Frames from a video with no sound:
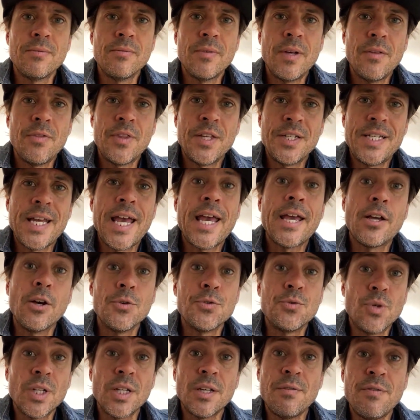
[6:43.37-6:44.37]
The day goes
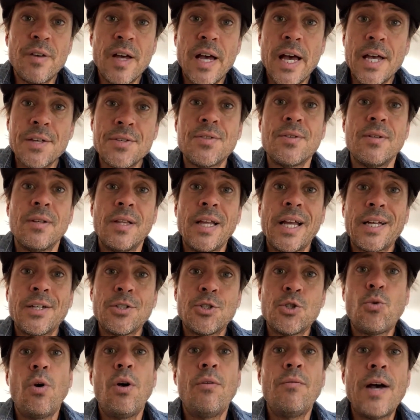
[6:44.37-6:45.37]
really fast. Like a
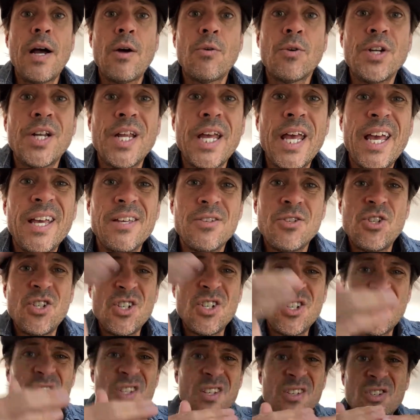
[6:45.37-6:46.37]
12-hour day is
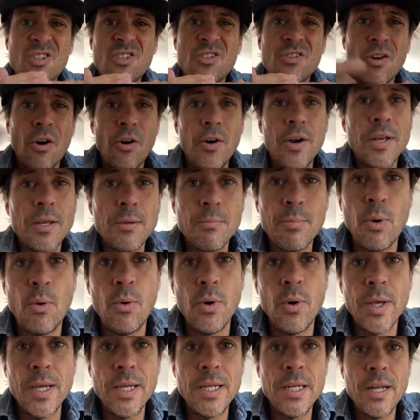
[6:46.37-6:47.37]
just the starting
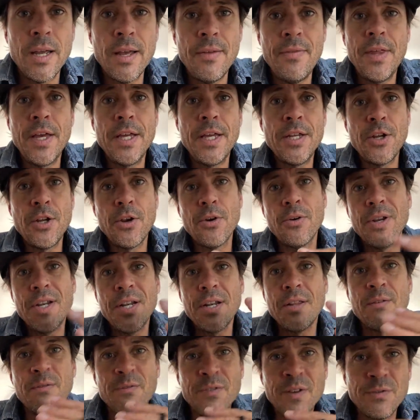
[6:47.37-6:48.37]
point, and then you're into
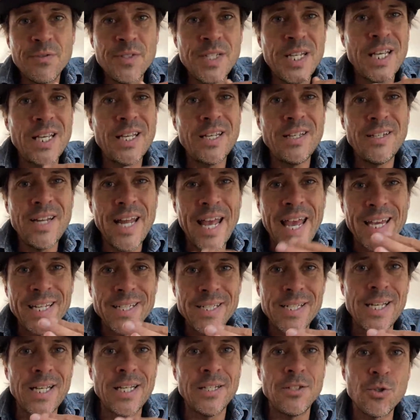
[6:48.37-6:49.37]
the 15,
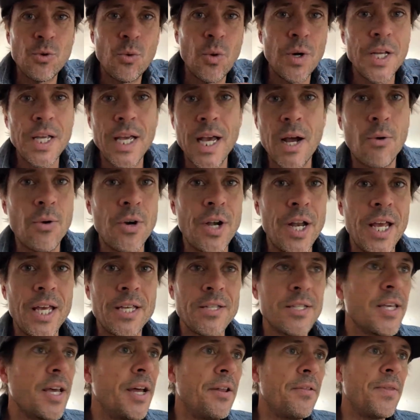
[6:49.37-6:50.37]
18, 20-hour
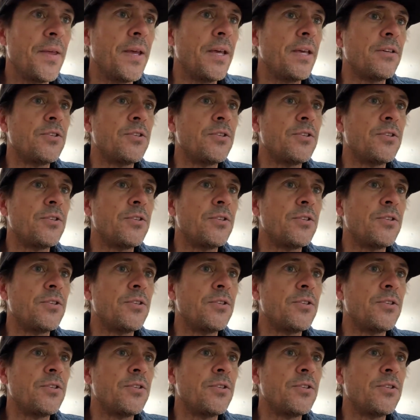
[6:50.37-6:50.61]
days kind of thing.